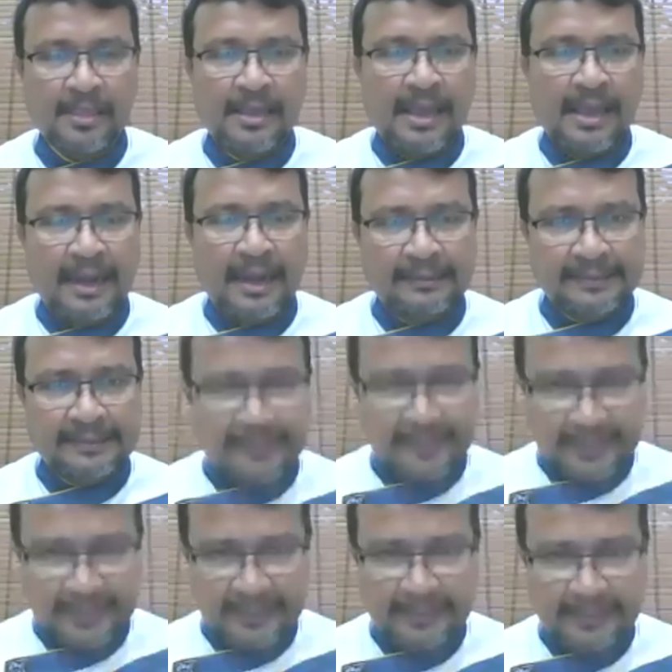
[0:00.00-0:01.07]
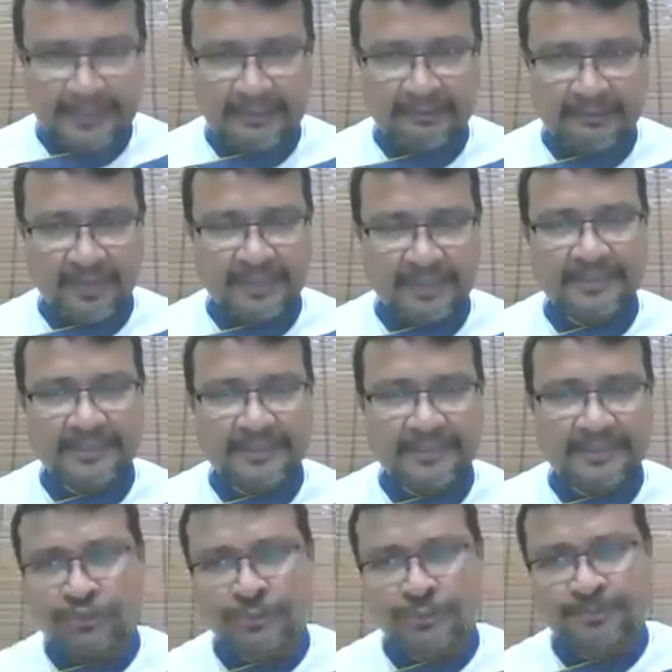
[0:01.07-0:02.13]
And then when it comes
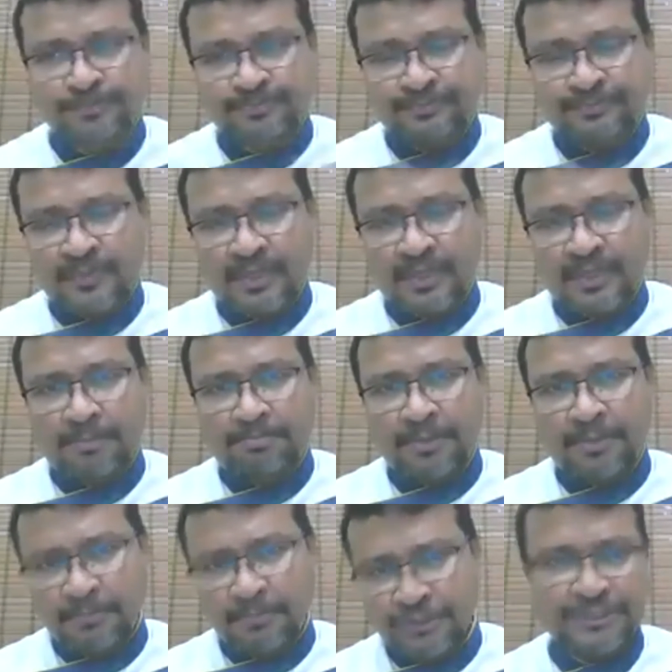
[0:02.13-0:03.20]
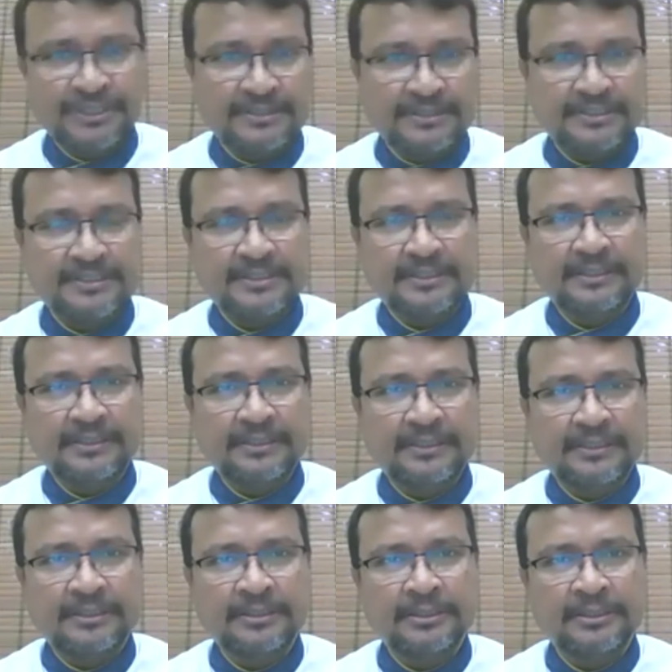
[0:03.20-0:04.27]
to uh, promotions,
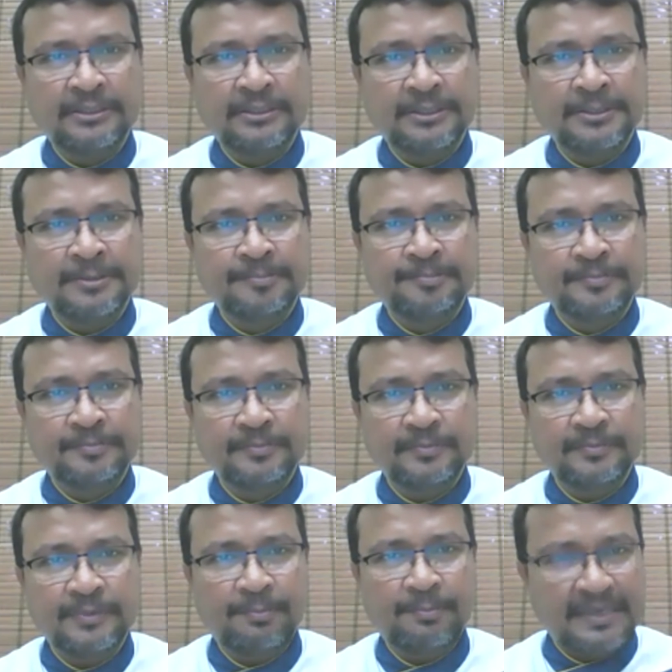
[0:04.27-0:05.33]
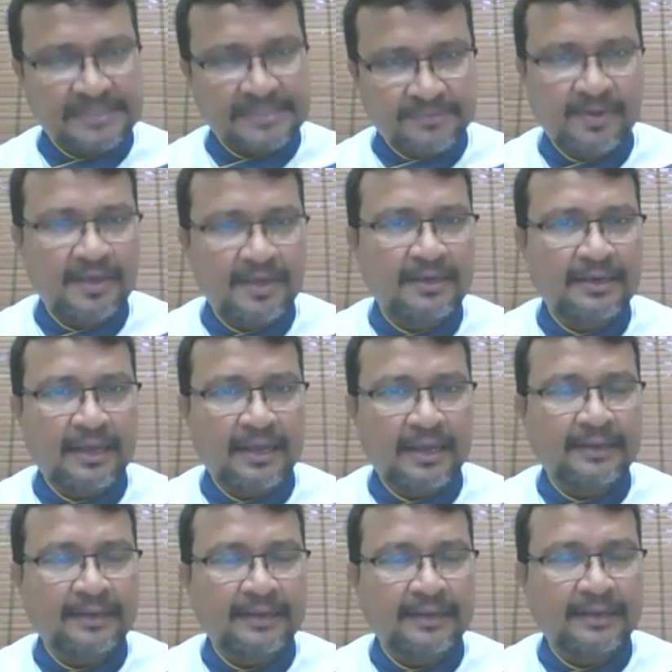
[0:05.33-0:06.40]
uh, the best way and
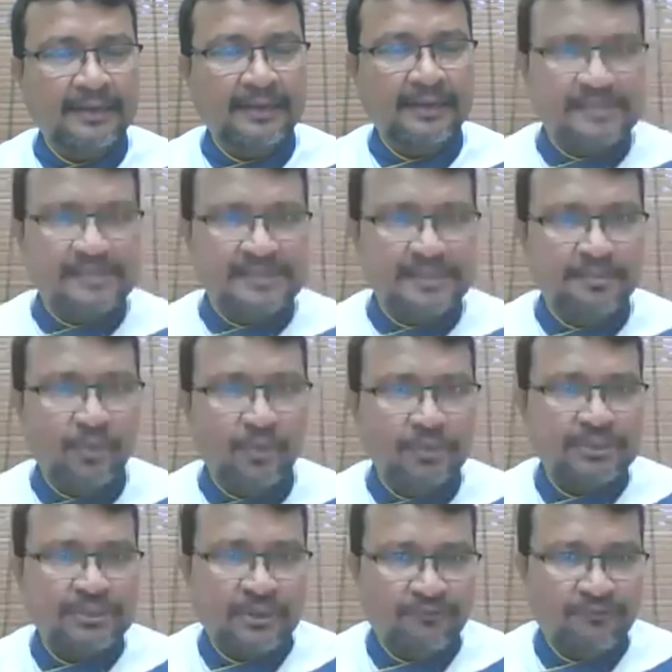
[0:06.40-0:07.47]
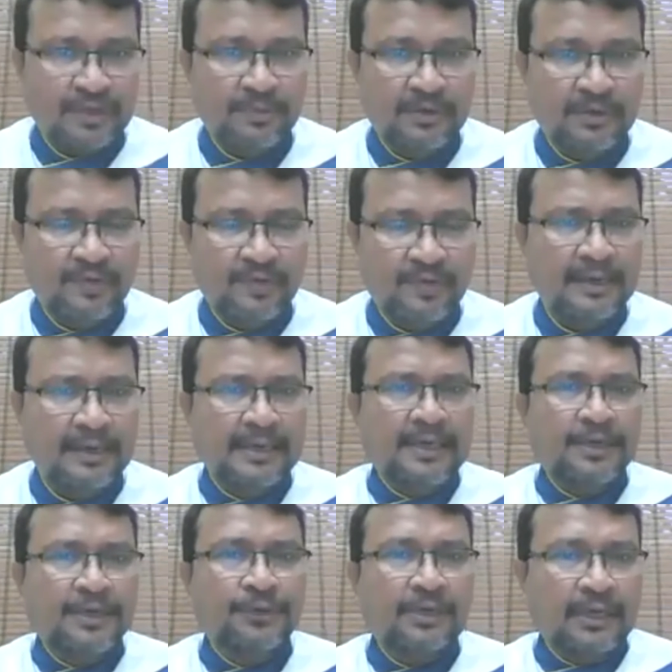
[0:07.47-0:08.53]
the obviously most comfortable way
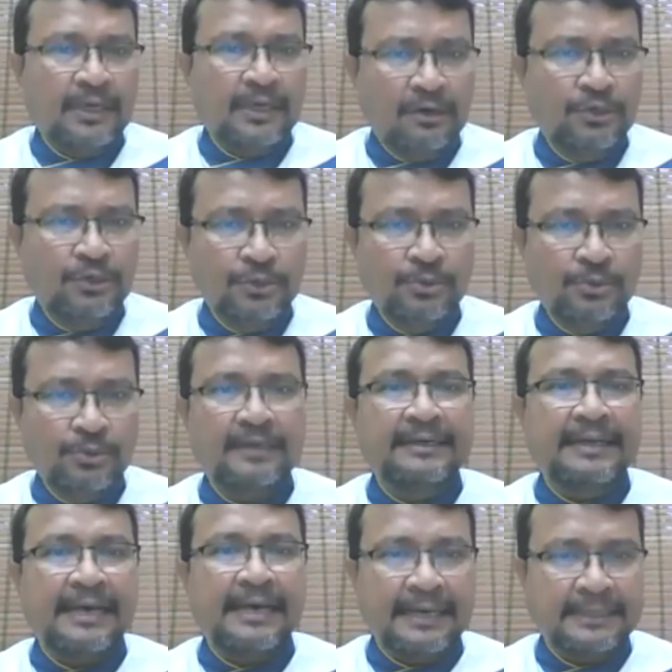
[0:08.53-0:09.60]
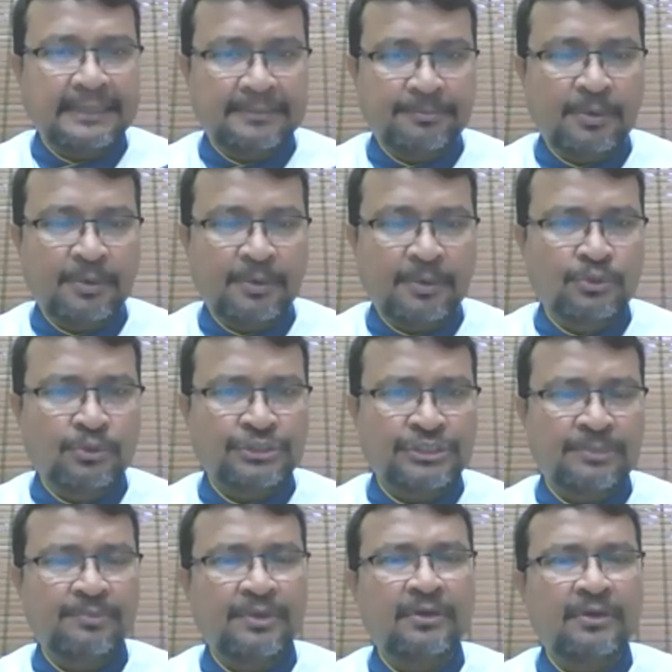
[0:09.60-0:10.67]
you cannot do a direct promotion
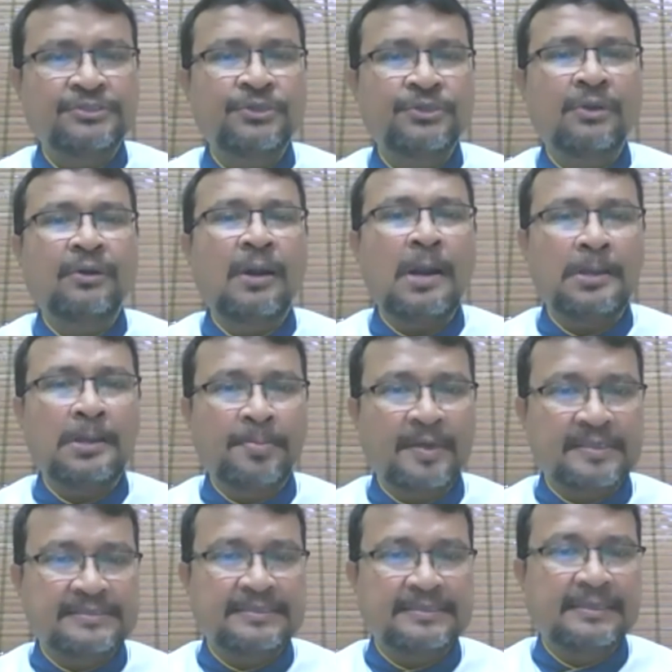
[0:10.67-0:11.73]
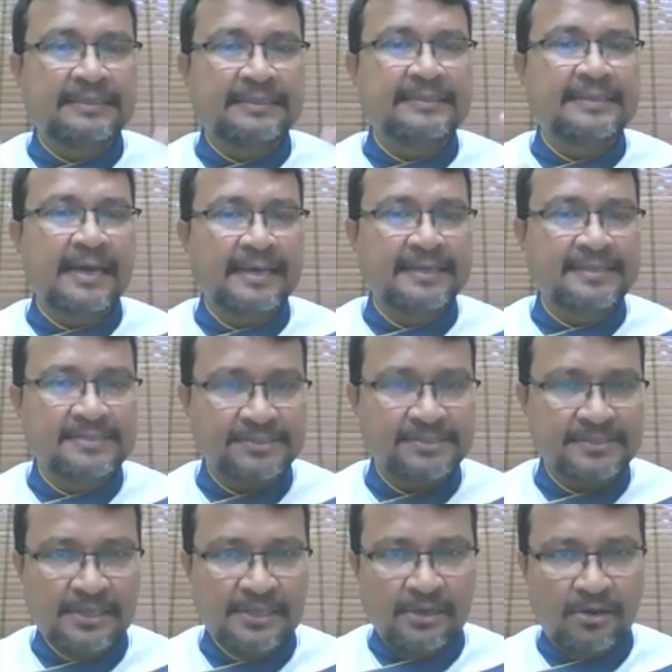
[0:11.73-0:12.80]
because you're not present in the eyes
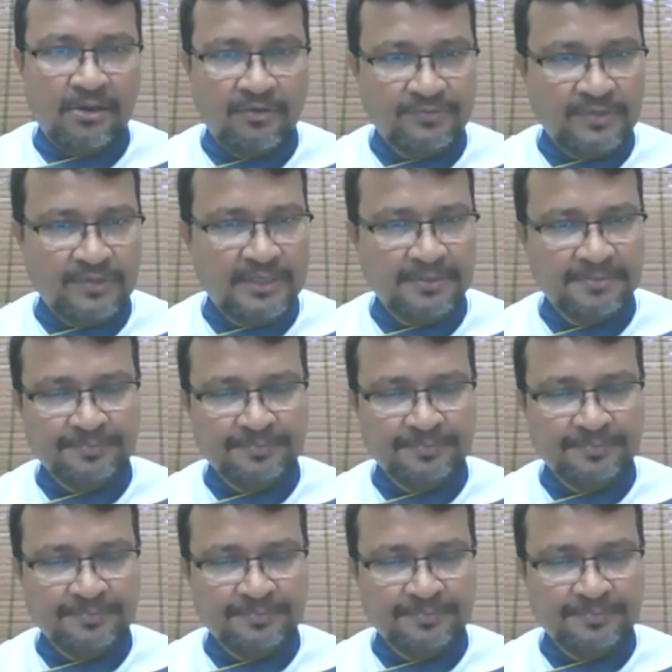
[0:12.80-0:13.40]
of the